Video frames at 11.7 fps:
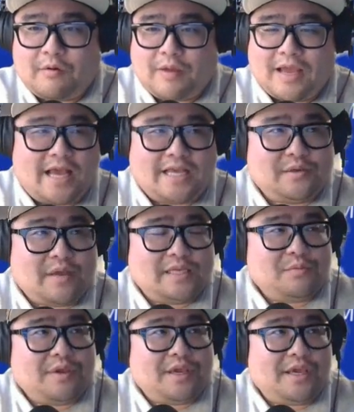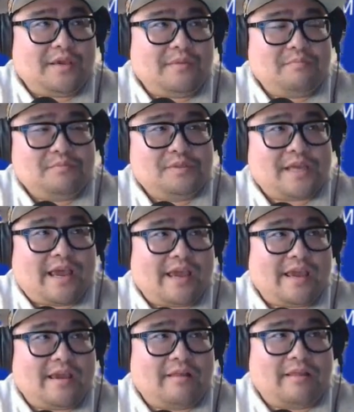as we
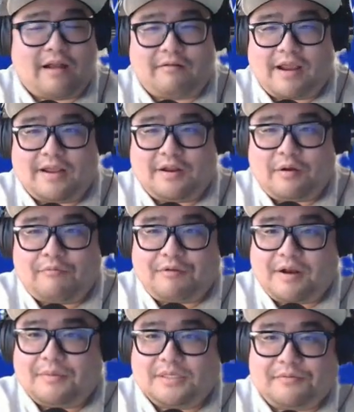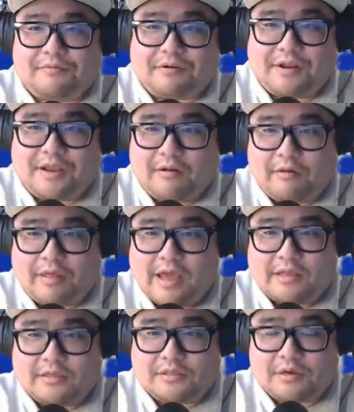say a lot, right? Freedom isn't free and all
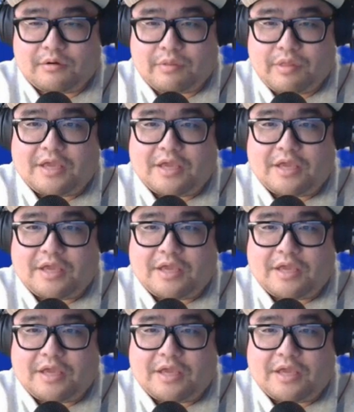that. So thank you